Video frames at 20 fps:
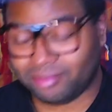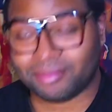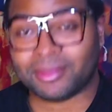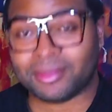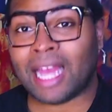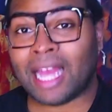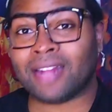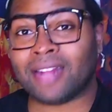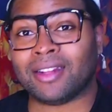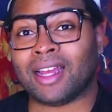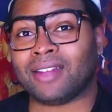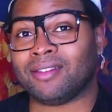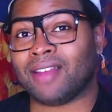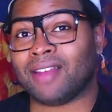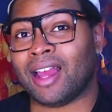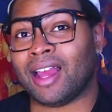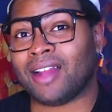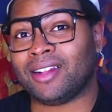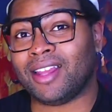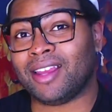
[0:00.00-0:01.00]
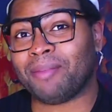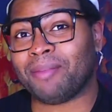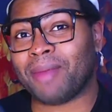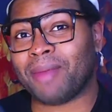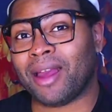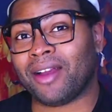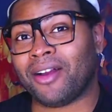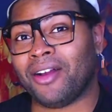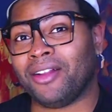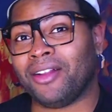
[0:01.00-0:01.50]
I take
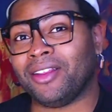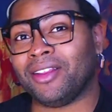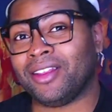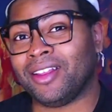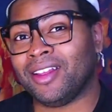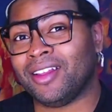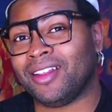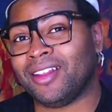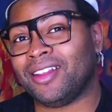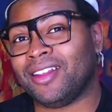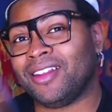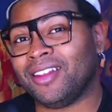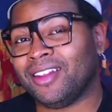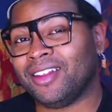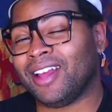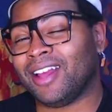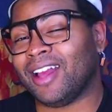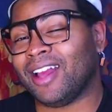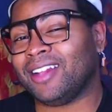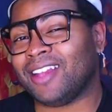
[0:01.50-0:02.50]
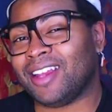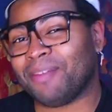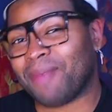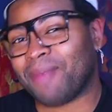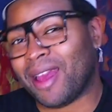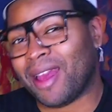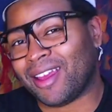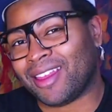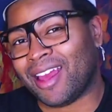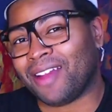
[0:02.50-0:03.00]
back
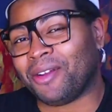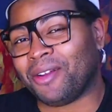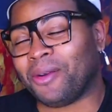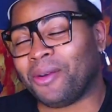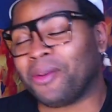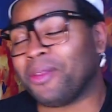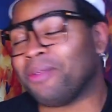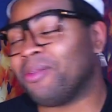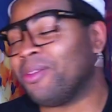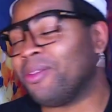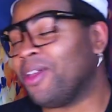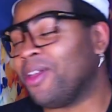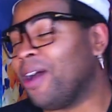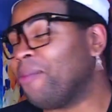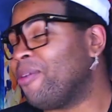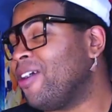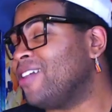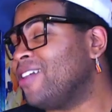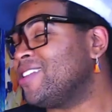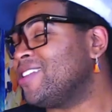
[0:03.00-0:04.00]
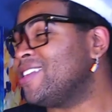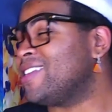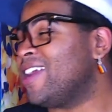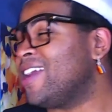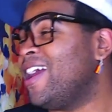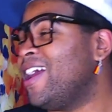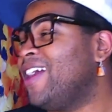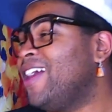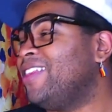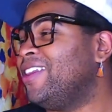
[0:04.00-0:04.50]
that whole thought process I
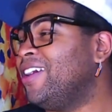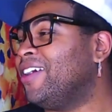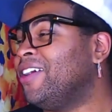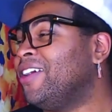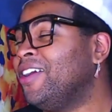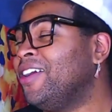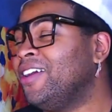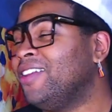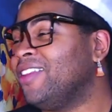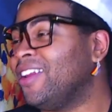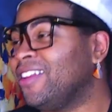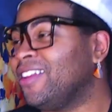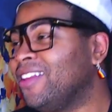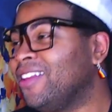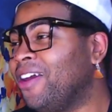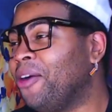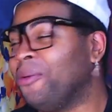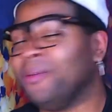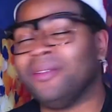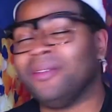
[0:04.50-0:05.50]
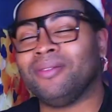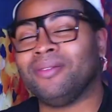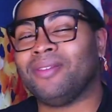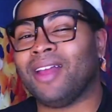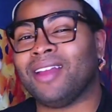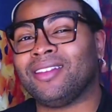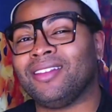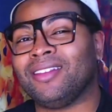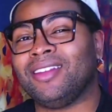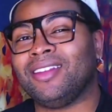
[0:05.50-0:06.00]
had there. Like, no, I
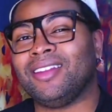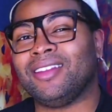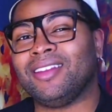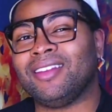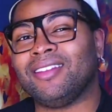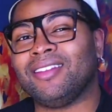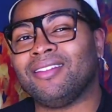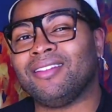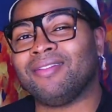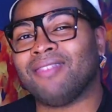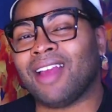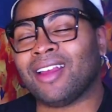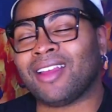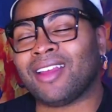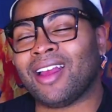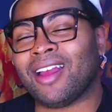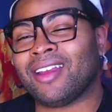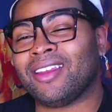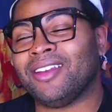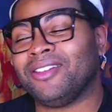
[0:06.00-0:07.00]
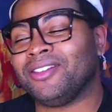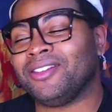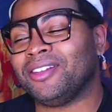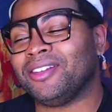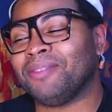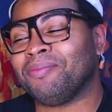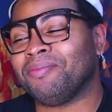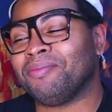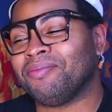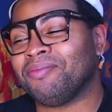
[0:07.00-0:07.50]
killed
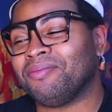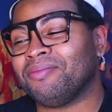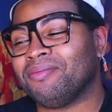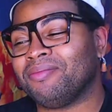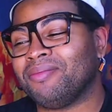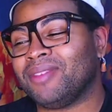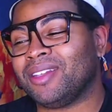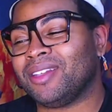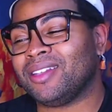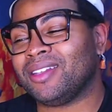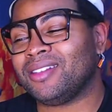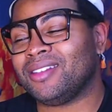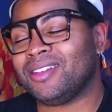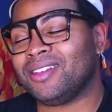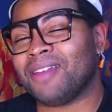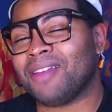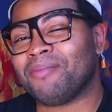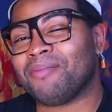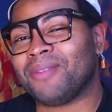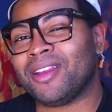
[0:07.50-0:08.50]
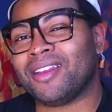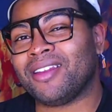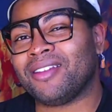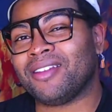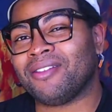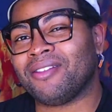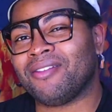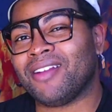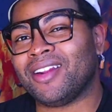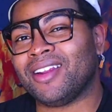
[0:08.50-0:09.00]
him because he kept taking
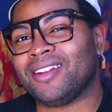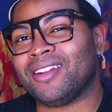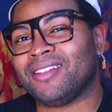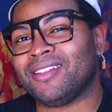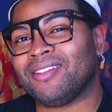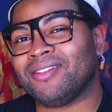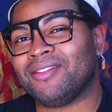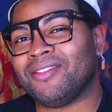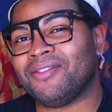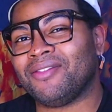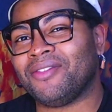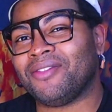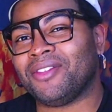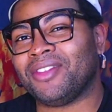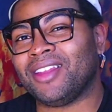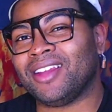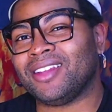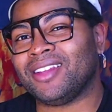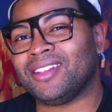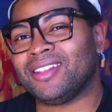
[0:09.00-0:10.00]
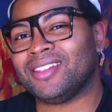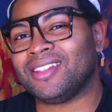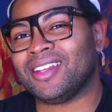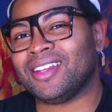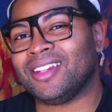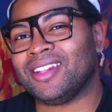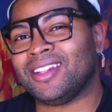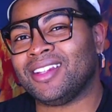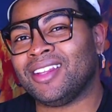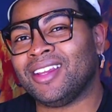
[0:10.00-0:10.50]
credit for things,
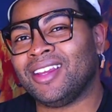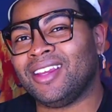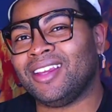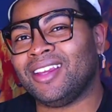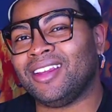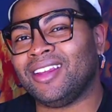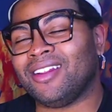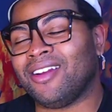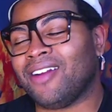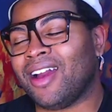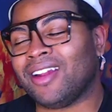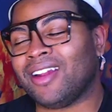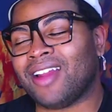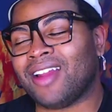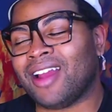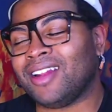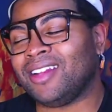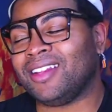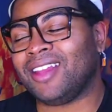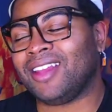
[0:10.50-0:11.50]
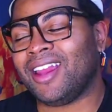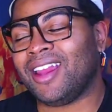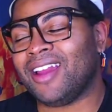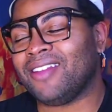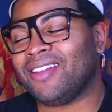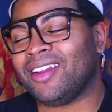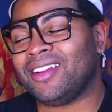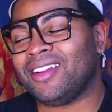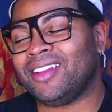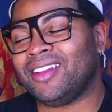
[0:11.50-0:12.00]
and, you know, I didn't care
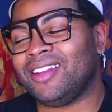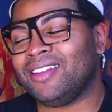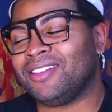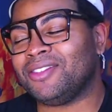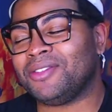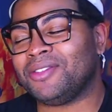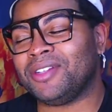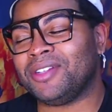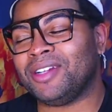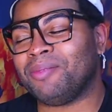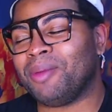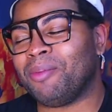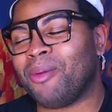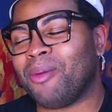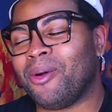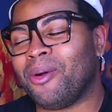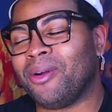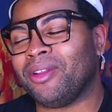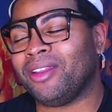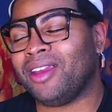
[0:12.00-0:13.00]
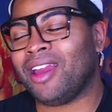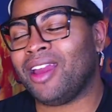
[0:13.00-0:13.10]
that he treated me poorly.